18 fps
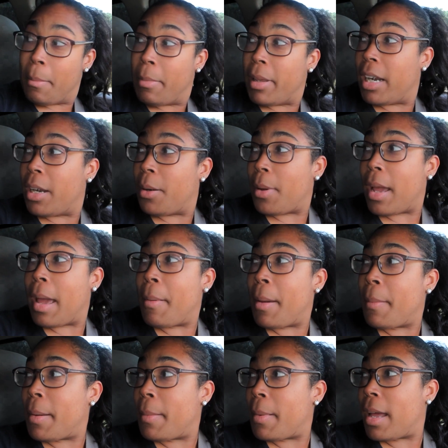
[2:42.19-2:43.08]
But anyway, I'm
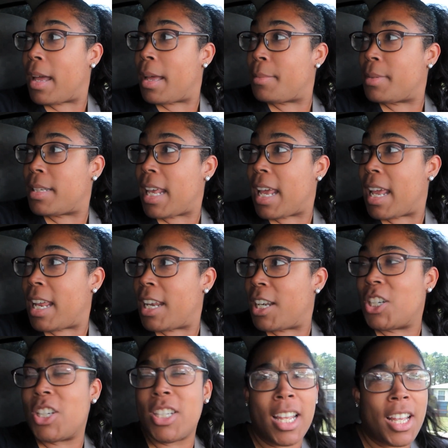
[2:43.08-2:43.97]
at my mom's
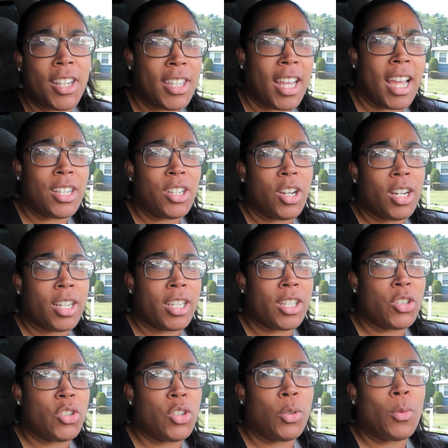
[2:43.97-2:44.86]
and she's outside
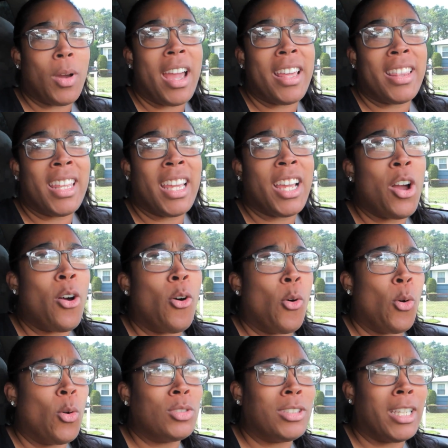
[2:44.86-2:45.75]
talking to, I think, an
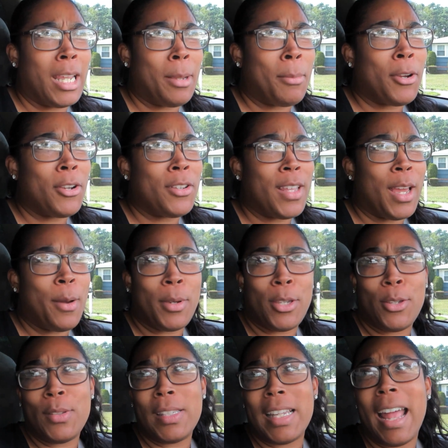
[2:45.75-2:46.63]
old neighbor that
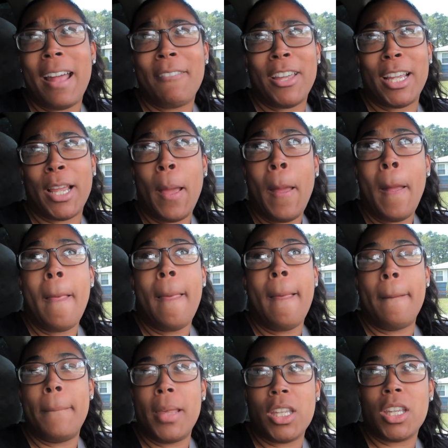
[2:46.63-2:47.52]
we used to have like
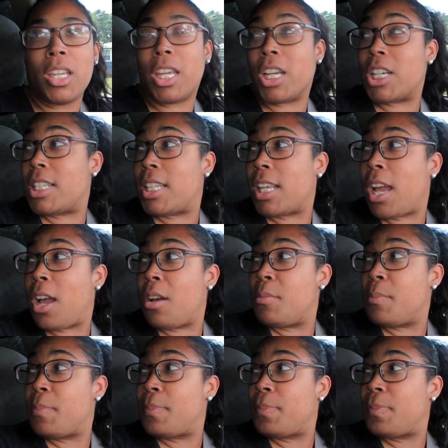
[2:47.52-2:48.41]
a million years
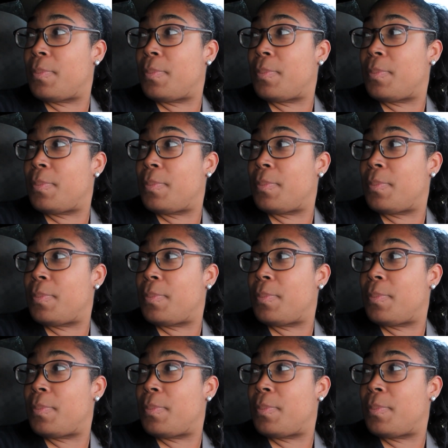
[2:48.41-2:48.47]
ago.